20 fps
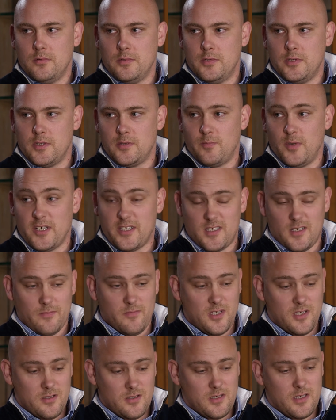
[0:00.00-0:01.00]
just by
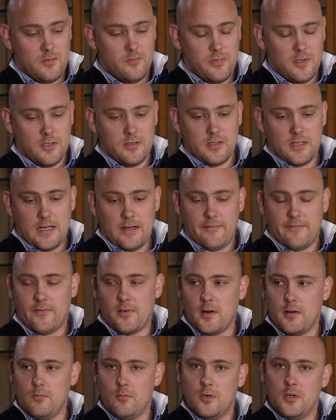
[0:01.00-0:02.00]
something as simple as that
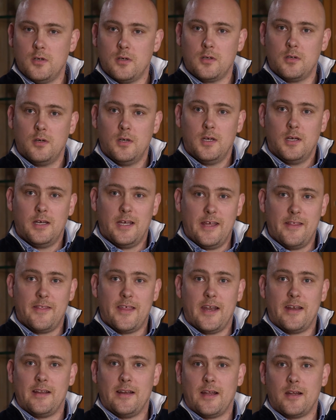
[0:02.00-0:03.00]
framework, it
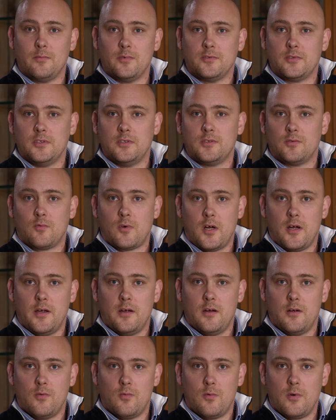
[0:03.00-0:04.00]
then enables you to write
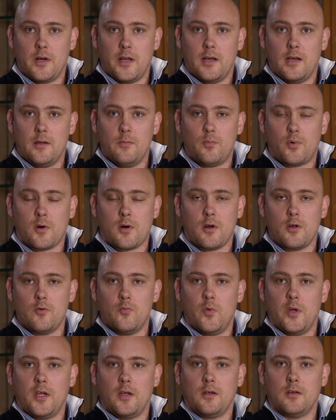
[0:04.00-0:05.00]
a really
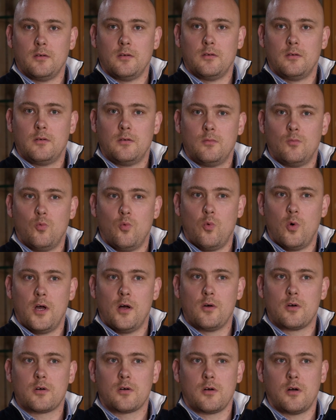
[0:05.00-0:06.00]
probing and
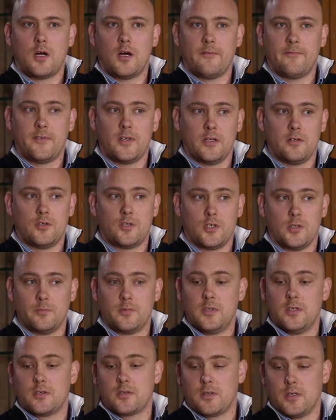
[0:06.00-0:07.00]
well-crafted
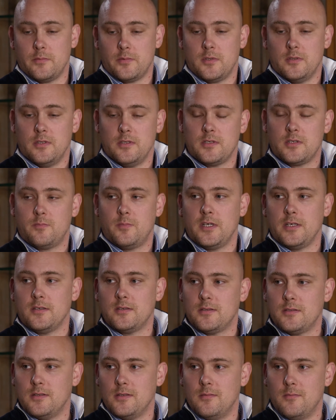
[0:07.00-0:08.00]
job description that
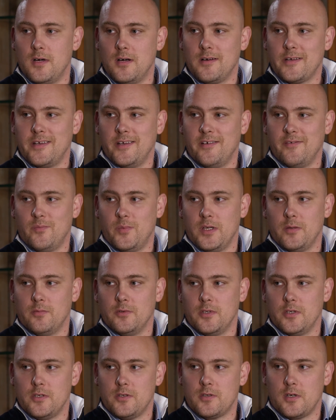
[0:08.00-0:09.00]
speaks to the market of
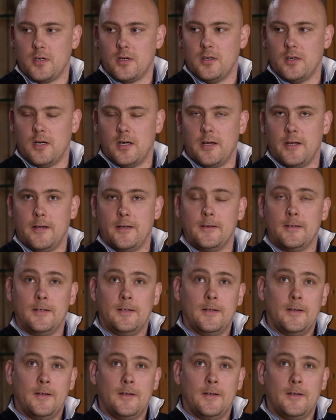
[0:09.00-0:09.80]
people that you're trying to hire.